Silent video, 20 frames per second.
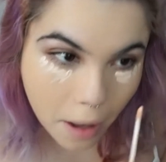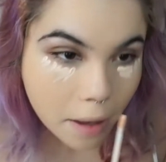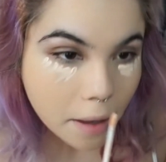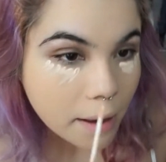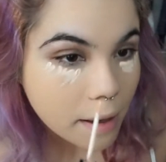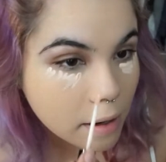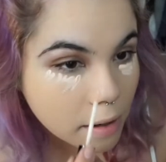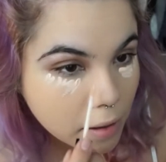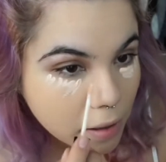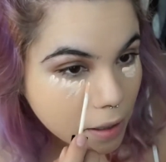
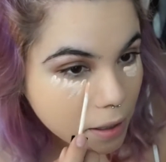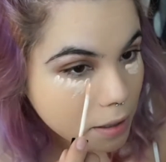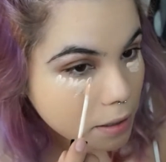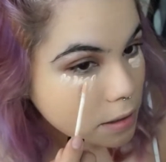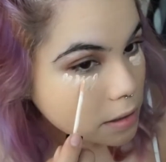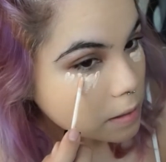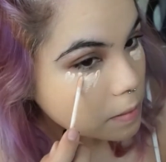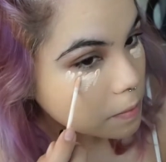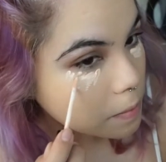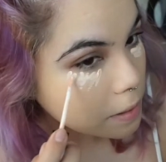I don't know how to
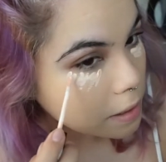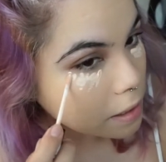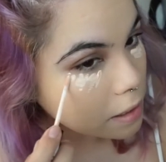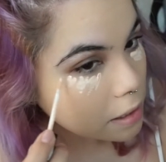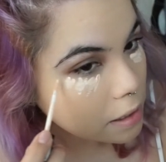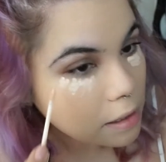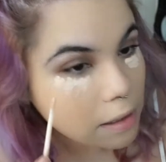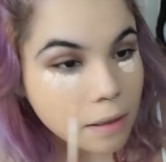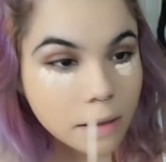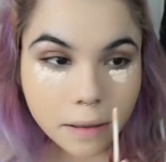explain
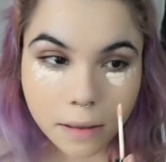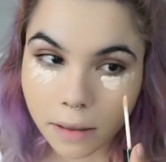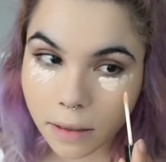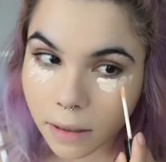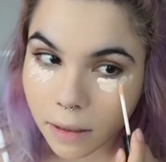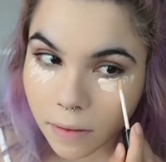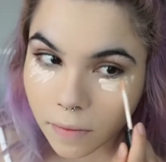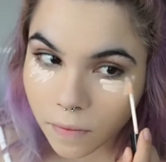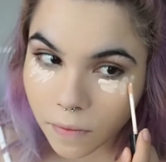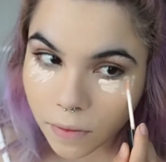it.
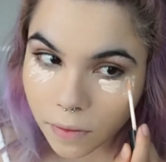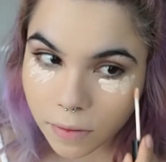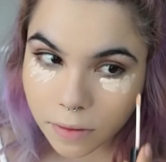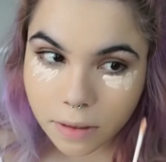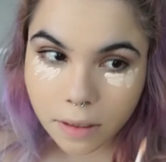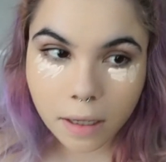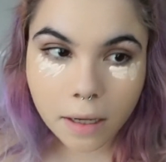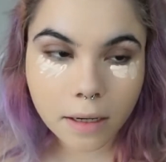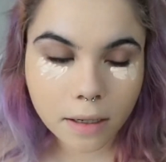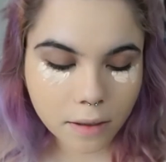It feels
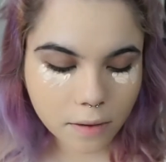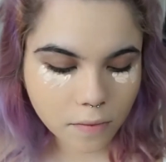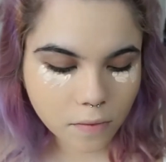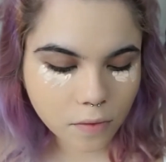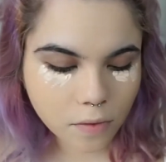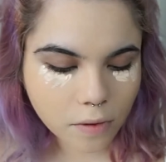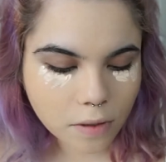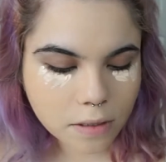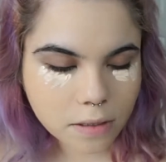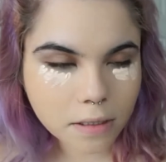kind of
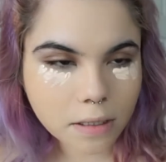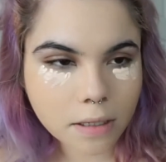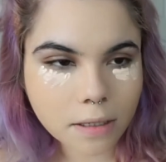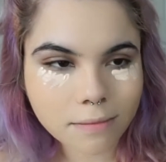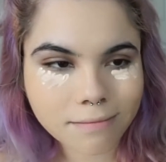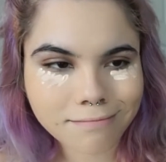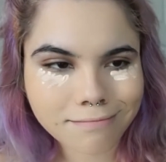crusty.